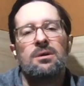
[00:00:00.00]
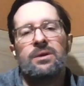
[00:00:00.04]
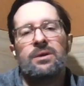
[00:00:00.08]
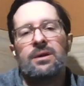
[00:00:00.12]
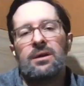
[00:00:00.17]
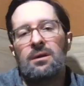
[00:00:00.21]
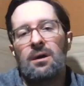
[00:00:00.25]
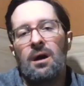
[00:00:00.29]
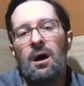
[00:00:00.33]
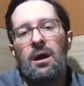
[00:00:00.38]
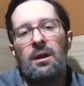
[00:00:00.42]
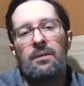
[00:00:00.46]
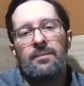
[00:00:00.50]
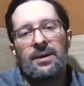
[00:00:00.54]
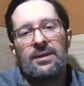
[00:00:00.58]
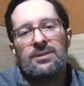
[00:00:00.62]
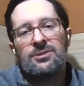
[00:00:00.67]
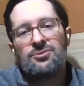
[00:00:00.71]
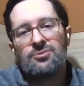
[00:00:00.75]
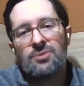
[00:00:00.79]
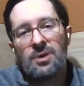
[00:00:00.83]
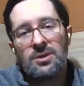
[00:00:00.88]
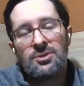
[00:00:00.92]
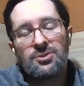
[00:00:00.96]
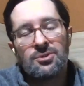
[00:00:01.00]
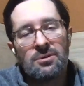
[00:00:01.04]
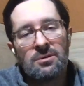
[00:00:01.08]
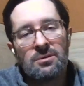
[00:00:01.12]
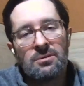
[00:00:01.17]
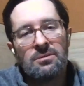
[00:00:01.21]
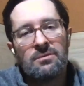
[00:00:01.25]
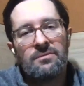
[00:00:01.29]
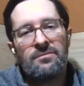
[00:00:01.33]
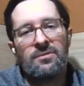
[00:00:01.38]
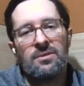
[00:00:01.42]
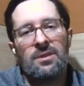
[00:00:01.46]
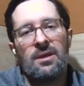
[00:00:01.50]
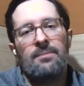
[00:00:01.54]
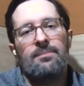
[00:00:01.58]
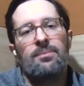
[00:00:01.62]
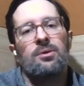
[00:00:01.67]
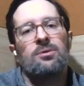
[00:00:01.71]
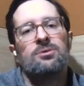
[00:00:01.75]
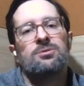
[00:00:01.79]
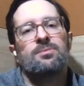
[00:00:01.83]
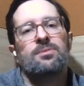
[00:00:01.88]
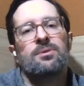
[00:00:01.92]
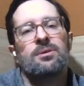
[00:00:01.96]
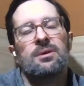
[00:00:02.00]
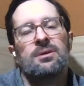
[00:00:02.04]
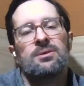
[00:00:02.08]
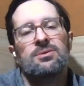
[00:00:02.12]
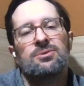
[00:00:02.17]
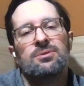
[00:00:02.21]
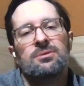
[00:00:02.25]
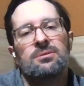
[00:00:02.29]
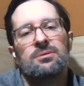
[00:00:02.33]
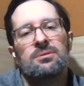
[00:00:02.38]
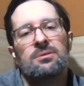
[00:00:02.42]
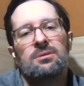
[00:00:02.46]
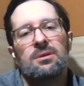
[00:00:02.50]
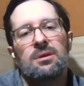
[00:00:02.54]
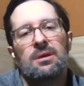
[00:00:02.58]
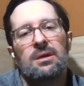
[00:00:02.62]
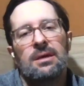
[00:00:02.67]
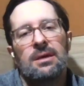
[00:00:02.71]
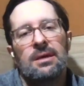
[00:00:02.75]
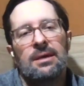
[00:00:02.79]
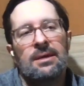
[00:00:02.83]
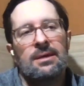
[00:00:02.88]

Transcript: we can automate structure for that post-production,